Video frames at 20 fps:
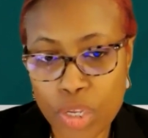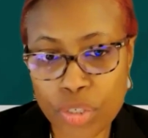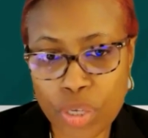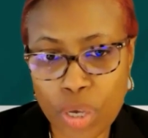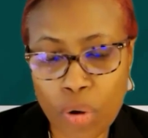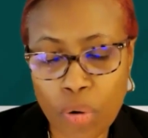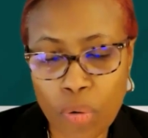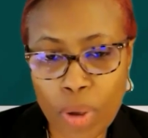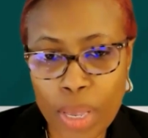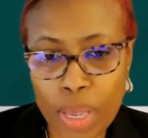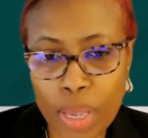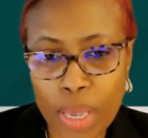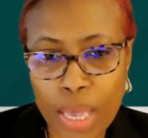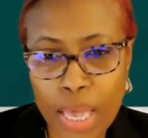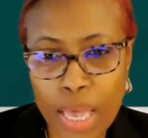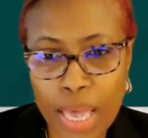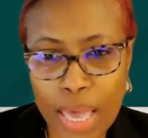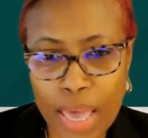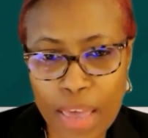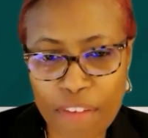So
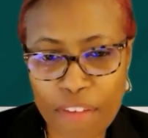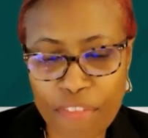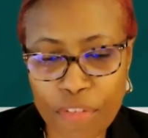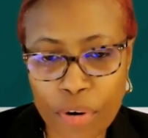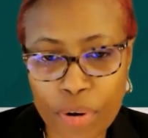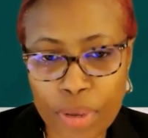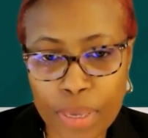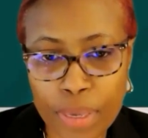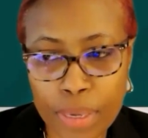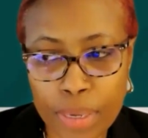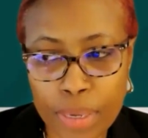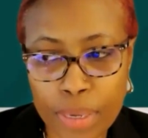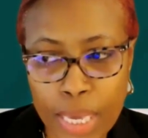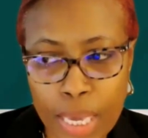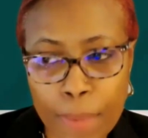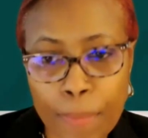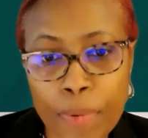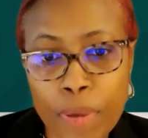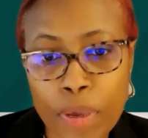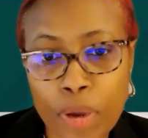if you're
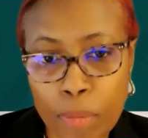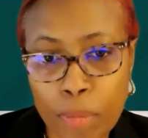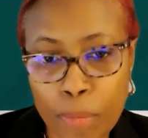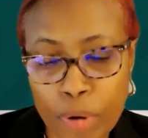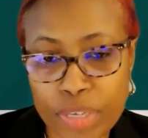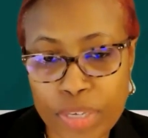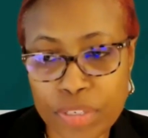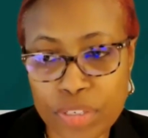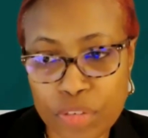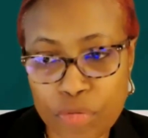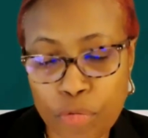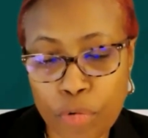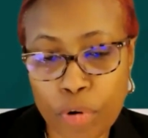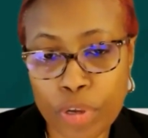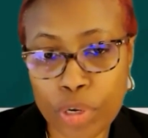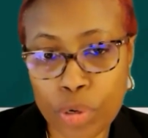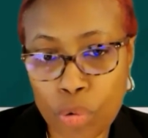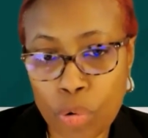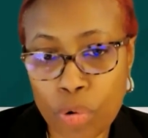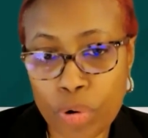keeping abreast of
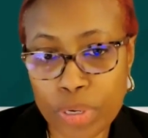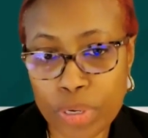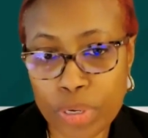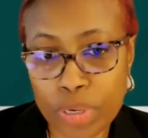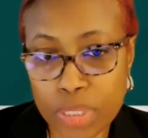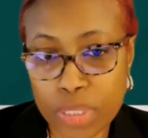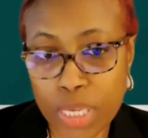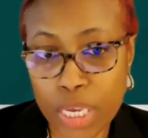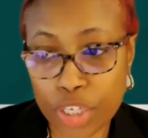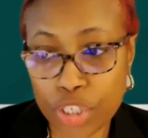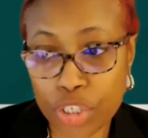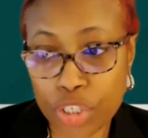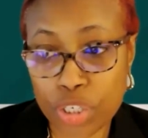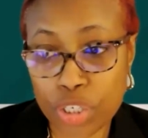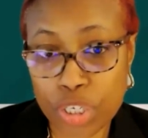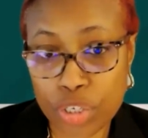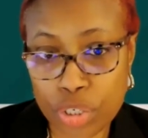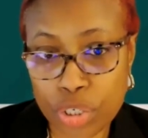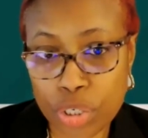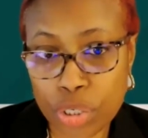what your
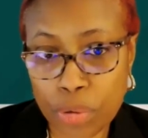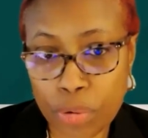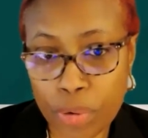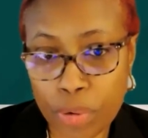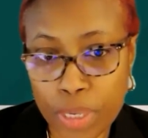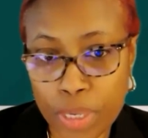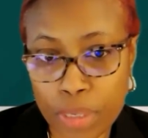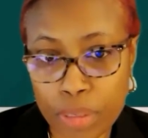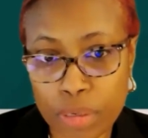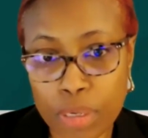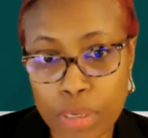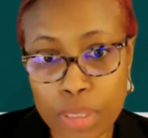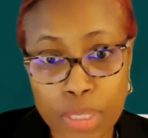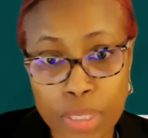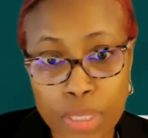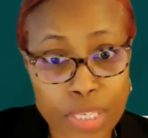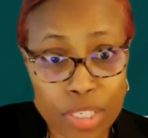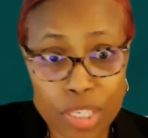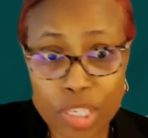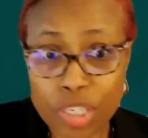organization is doing,
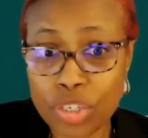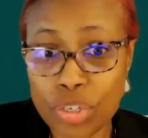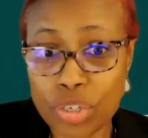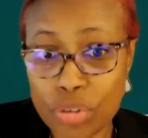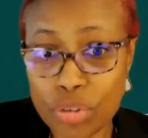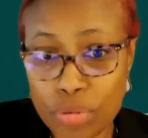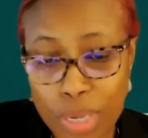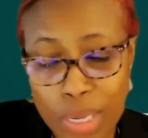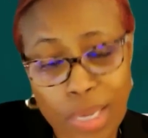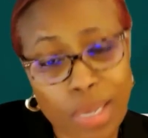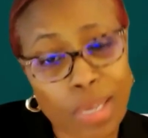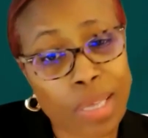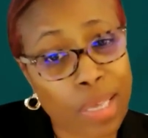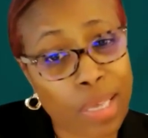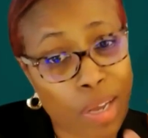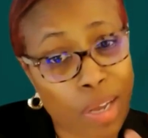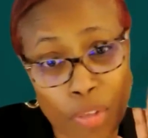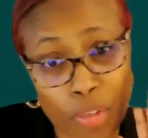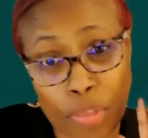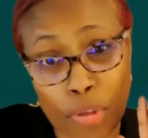listen to,
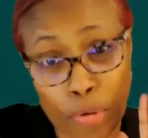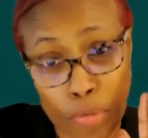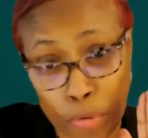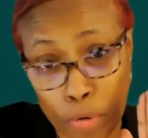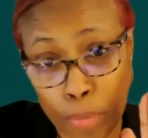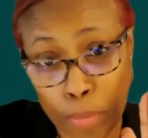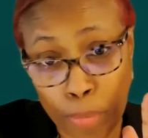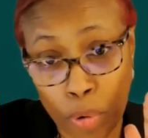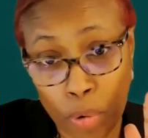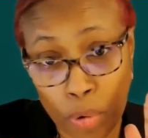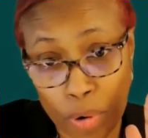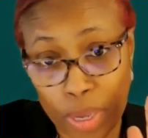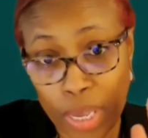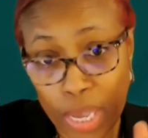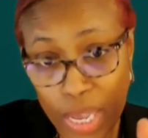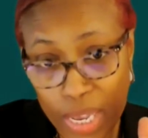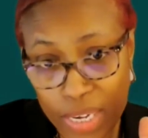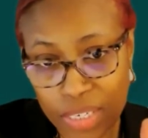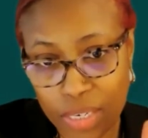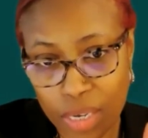although they're
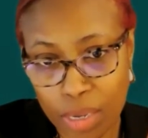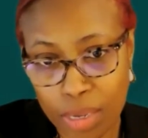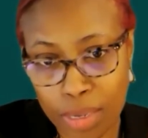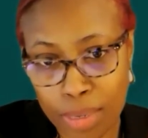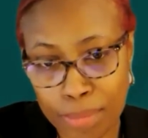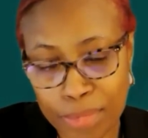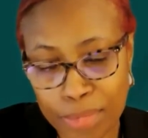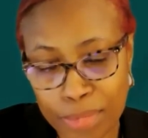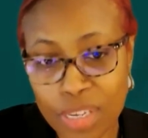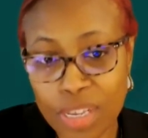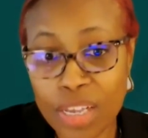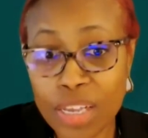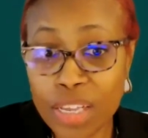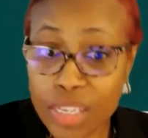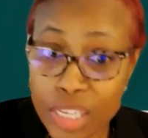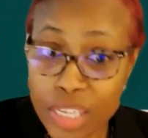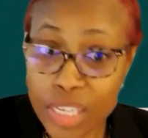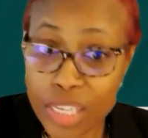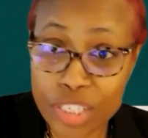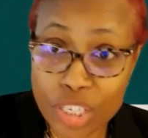boring at times,
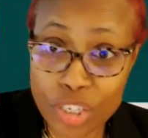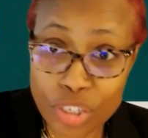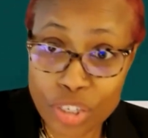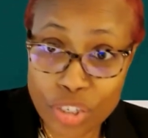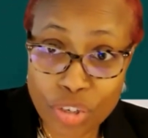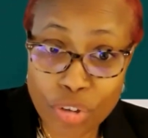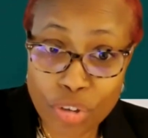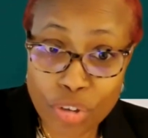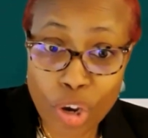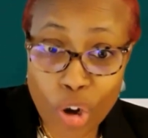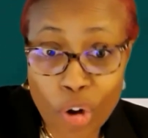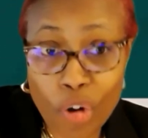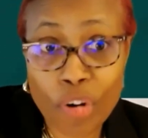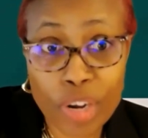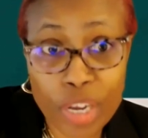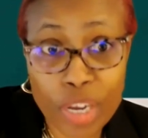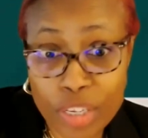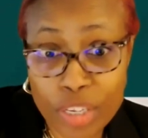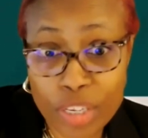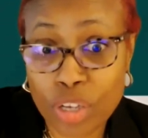listen to the
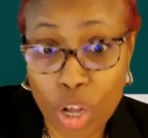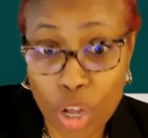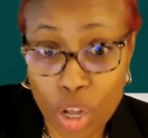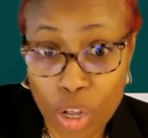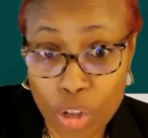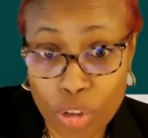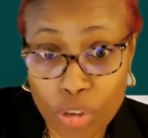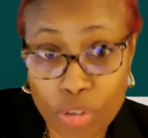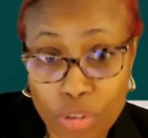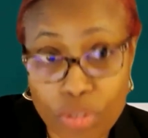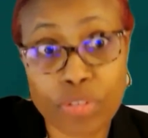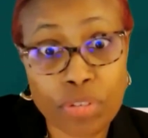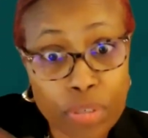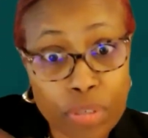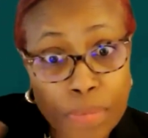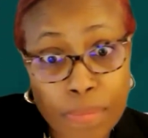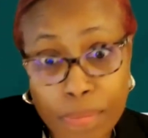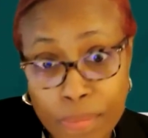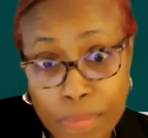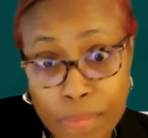earnings
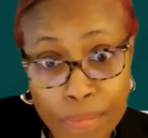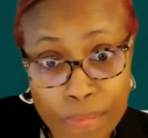calls.